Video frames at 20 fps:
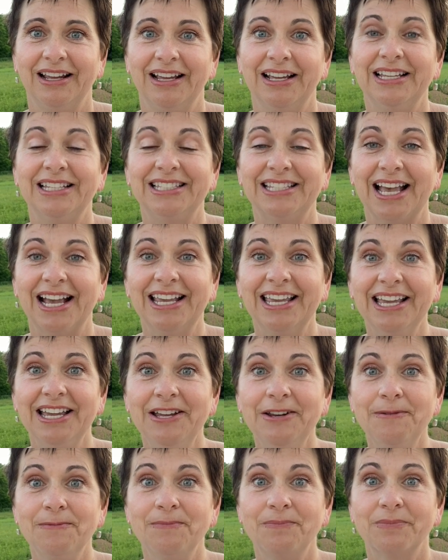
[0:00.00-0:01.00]

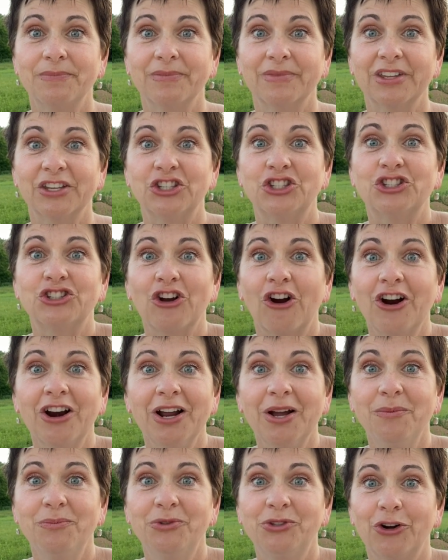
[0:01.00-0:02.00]
Second, start
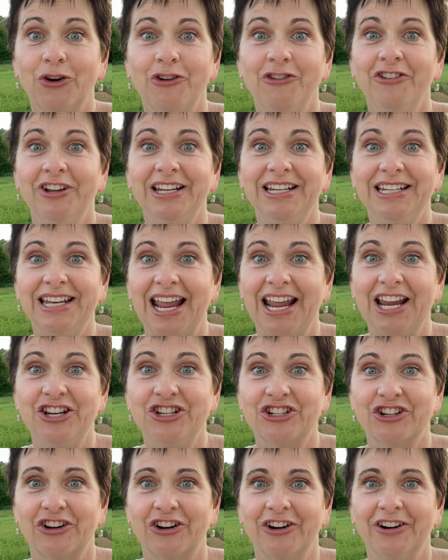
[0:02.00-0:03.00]
observing
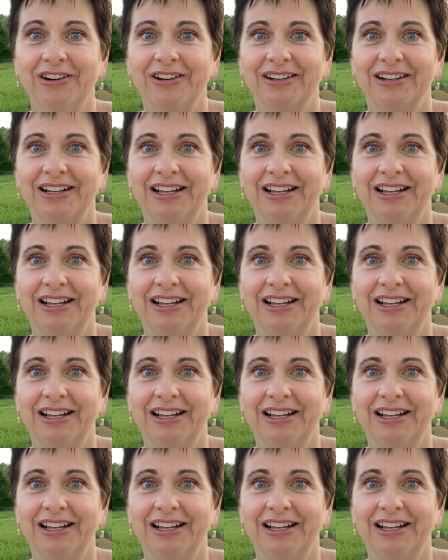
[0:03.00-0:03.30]
nature